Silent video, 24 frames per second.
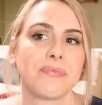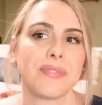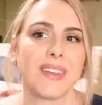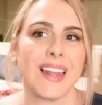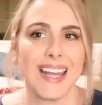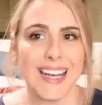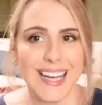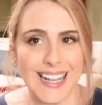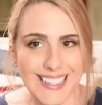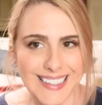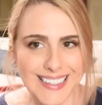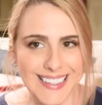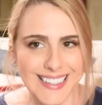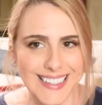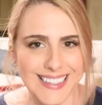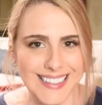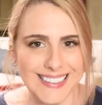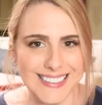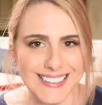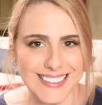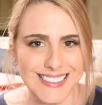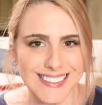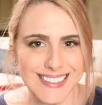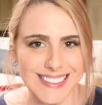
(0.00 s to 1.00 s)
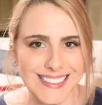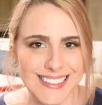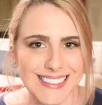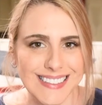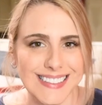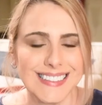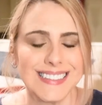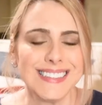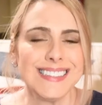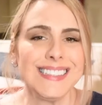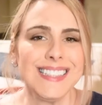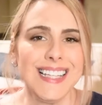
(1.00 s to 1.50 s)
and I did.
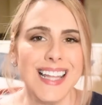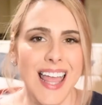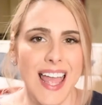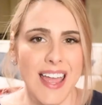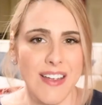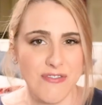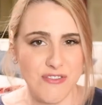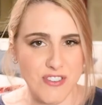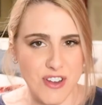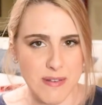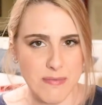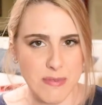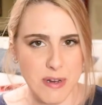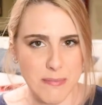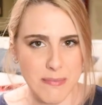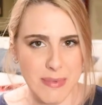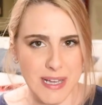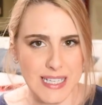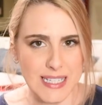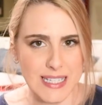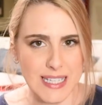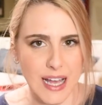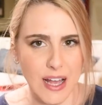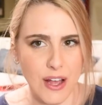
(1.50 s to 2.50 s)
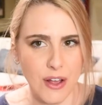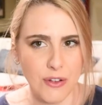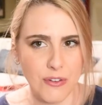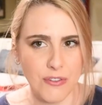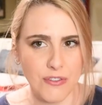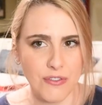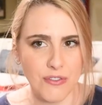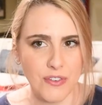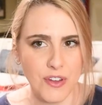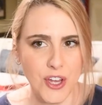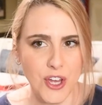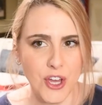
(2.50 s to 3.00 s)
I framed it
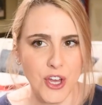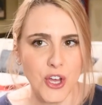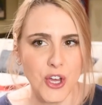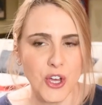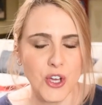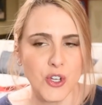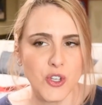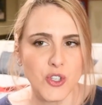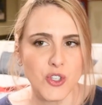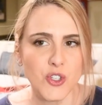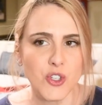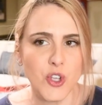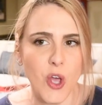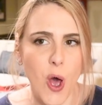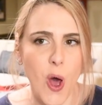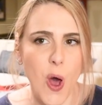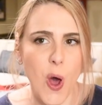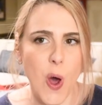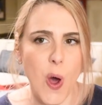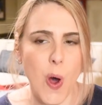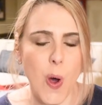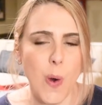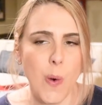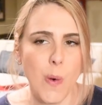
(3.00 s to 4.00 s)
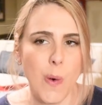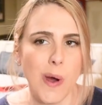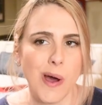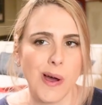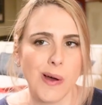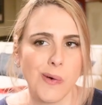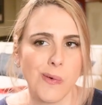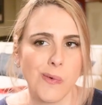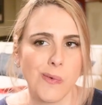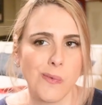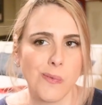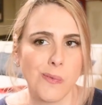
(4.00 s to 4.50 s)
myself, so
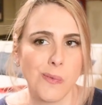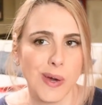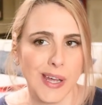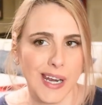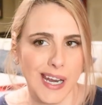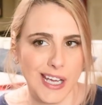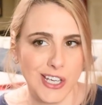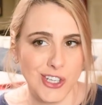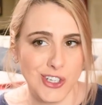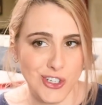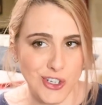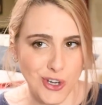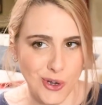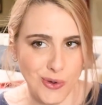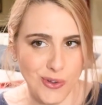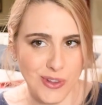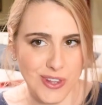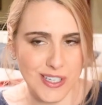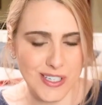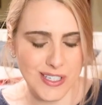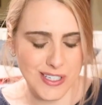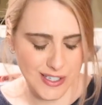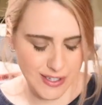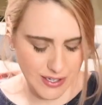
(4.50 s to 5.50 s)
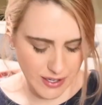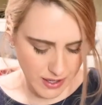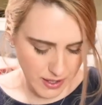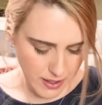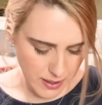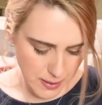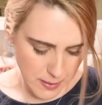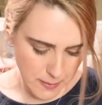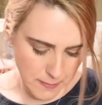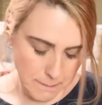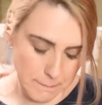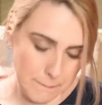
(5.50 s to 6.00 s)
when I show this to
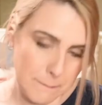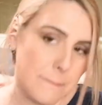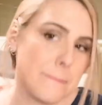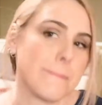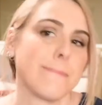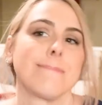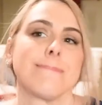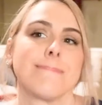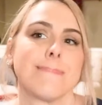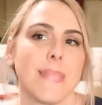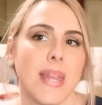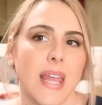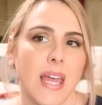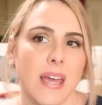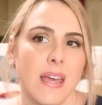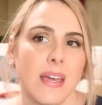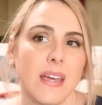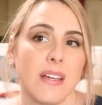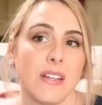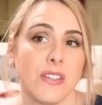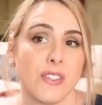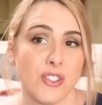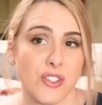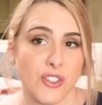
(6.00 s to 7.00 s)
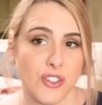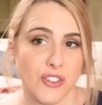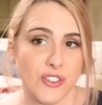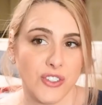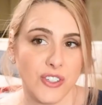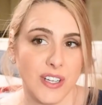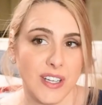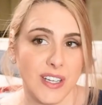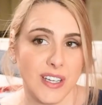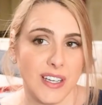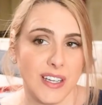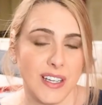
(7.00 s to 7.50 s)
you, it's
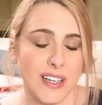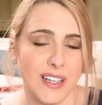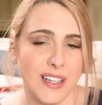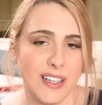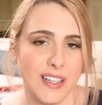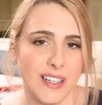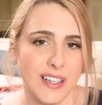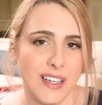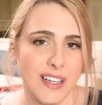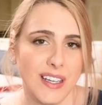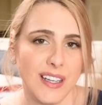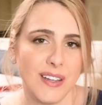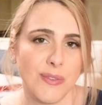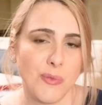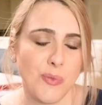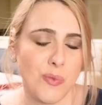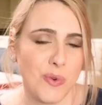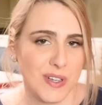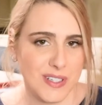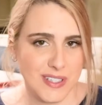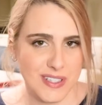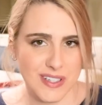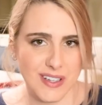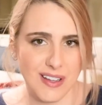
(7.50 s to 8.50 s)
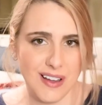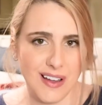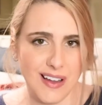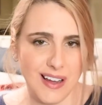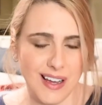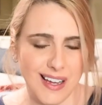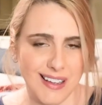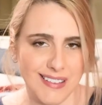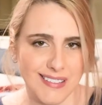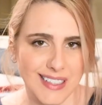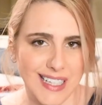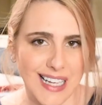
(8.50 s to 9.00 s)
crooked. It was
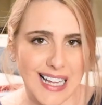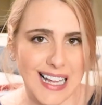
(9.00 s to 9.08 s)
not,